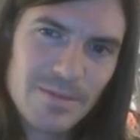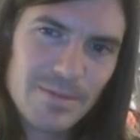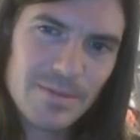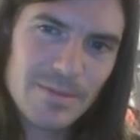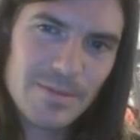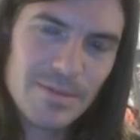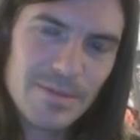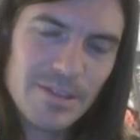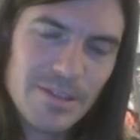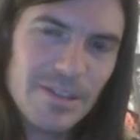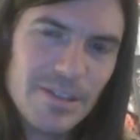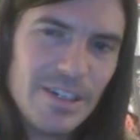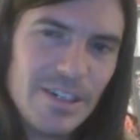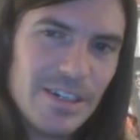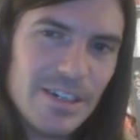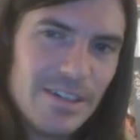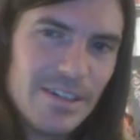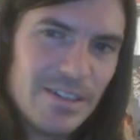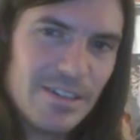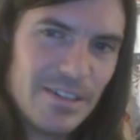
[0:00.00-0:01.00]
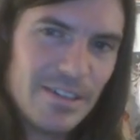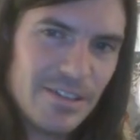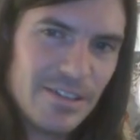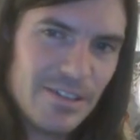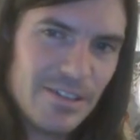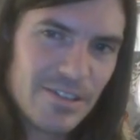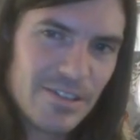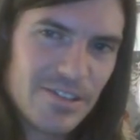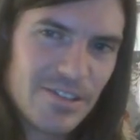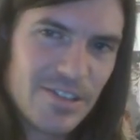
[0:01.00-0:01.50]
Yeah, like I
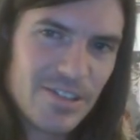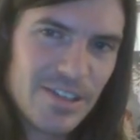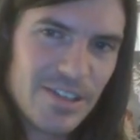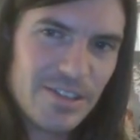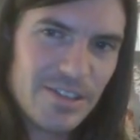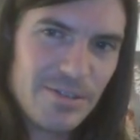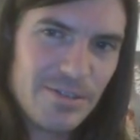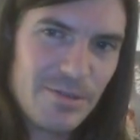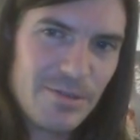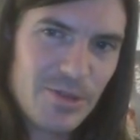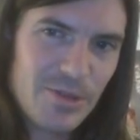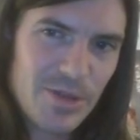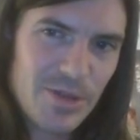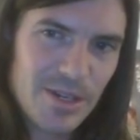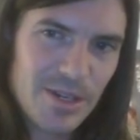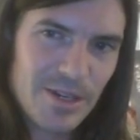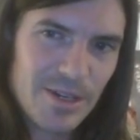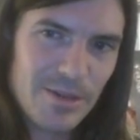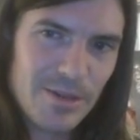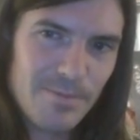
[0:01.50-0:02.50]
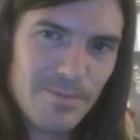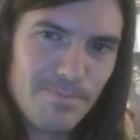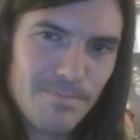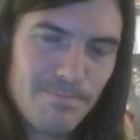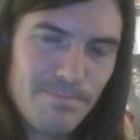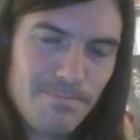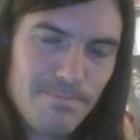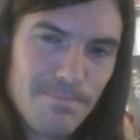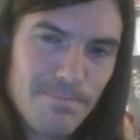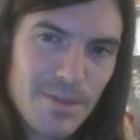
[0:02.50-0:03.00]
said, the
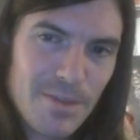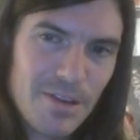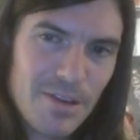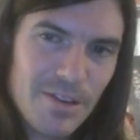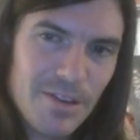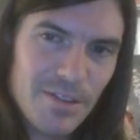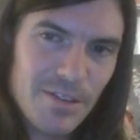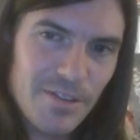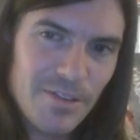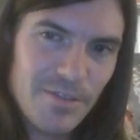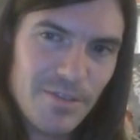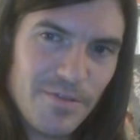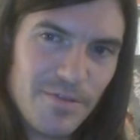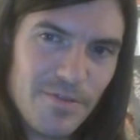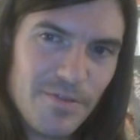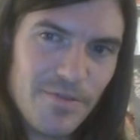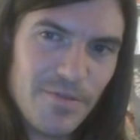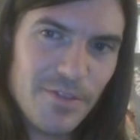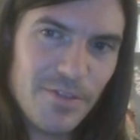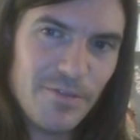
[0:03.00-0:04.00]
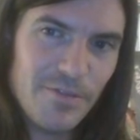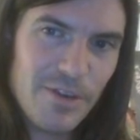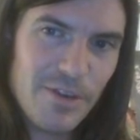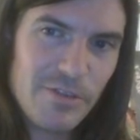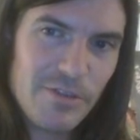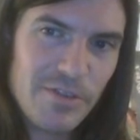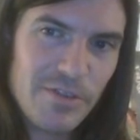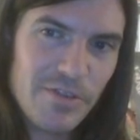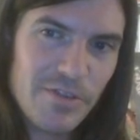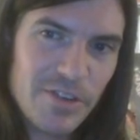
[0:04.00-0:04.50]
very
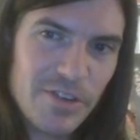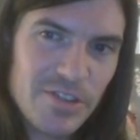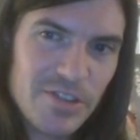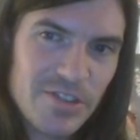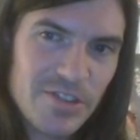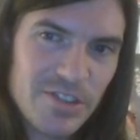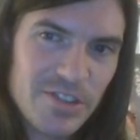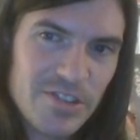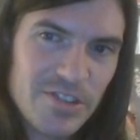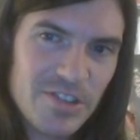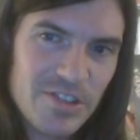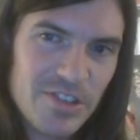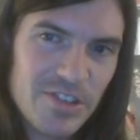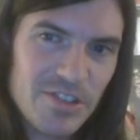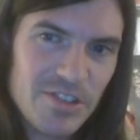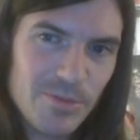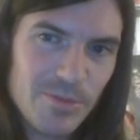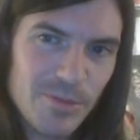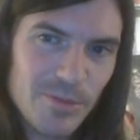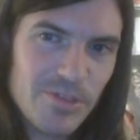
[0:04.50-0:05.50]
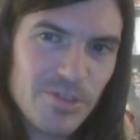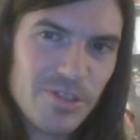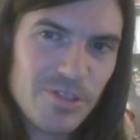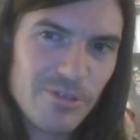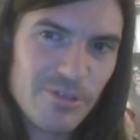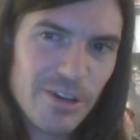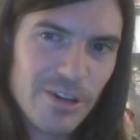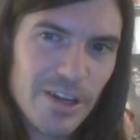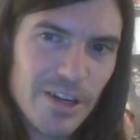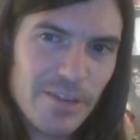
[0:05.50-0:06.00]
first Xyz monster I
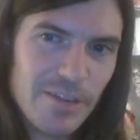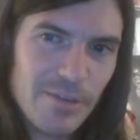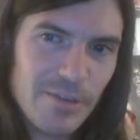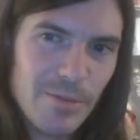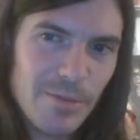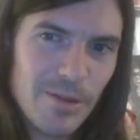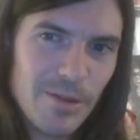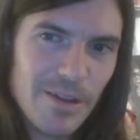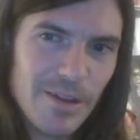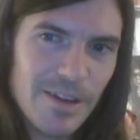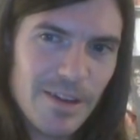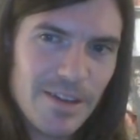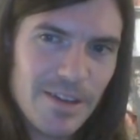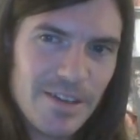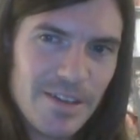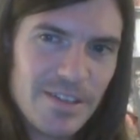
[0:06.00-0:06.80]
ever played.